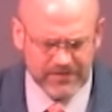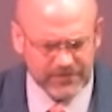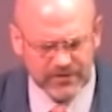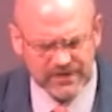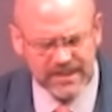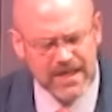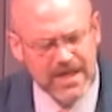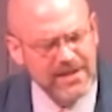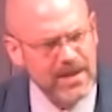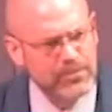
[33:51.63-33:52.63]
And
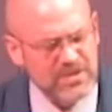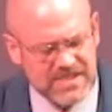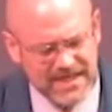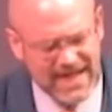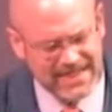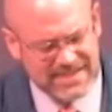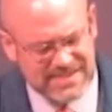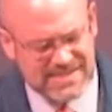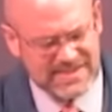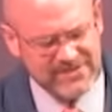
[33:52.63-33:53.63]
thirdly, they present a
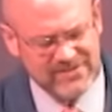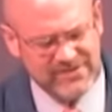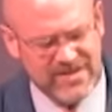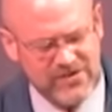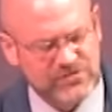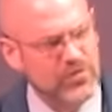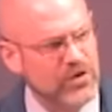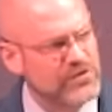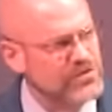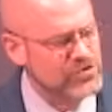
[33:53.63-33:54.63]
consistent
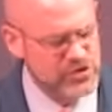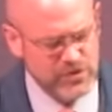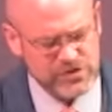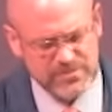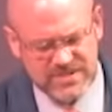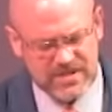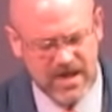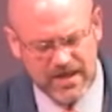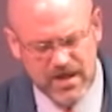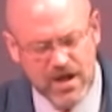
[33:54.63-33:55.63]
testimony to the Jewish
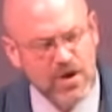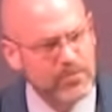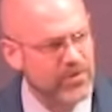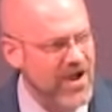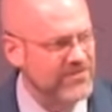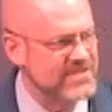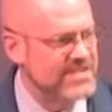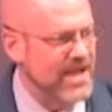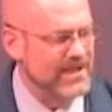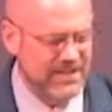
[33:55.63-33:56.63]
Messiah
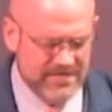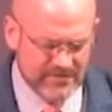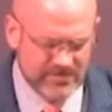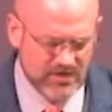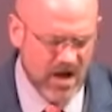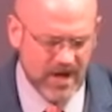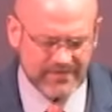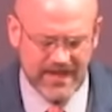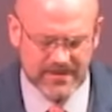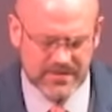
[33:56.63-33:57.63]
prophesied in the
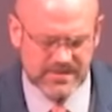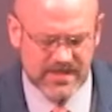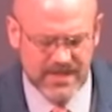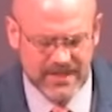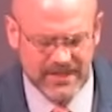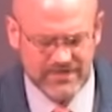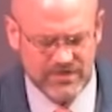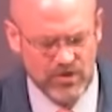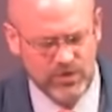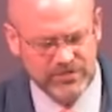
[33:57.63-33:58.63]
Tanakh, that is, in
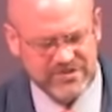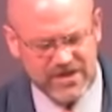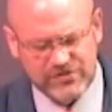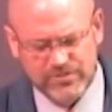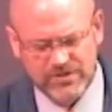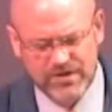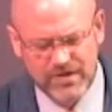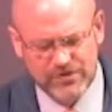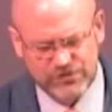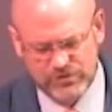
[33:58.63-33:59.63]
the Old
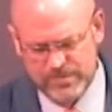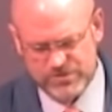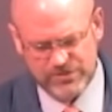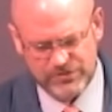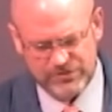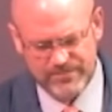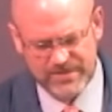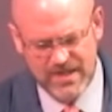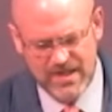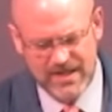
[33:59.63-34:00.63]
Testament
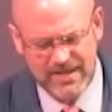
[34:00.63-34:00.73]
scriptures.